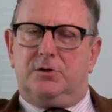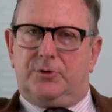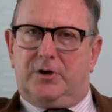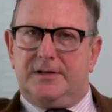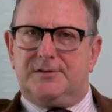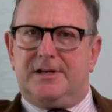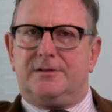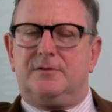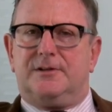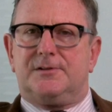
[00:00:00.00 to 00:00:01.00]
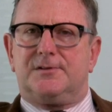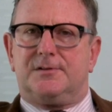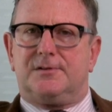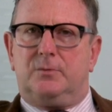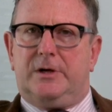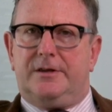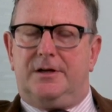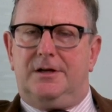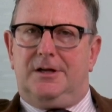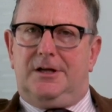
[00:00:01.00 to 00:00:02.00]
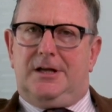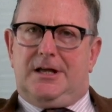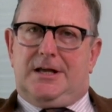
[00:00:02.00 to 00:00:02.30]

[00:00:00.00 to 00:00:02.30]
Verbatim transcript: human rights activists as to whether